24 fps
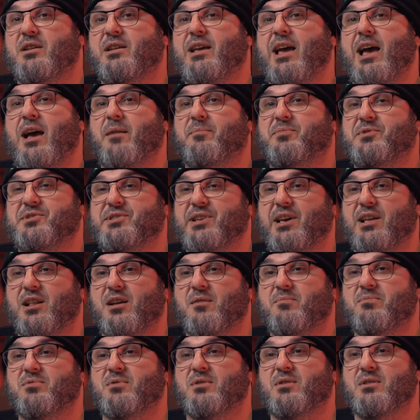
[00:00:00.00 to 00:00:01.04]
and cab
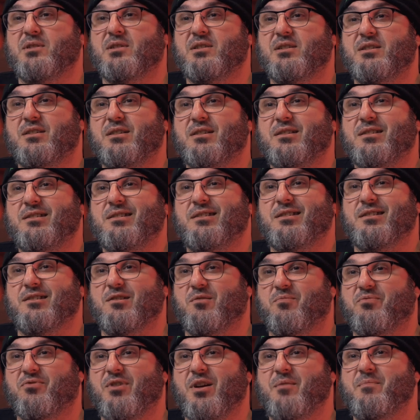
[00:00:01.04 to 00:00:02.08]
setup,
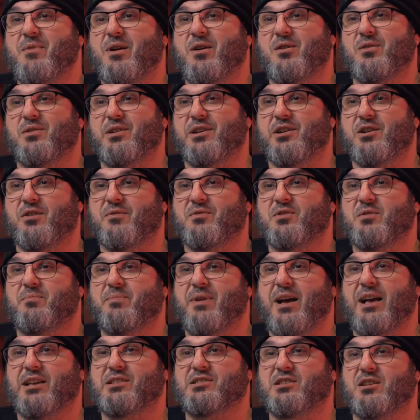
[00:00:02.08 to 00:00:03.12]
primarily over the
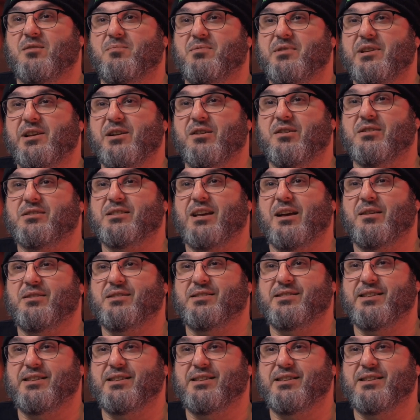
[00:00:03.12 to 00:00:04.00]
past couple of years, I would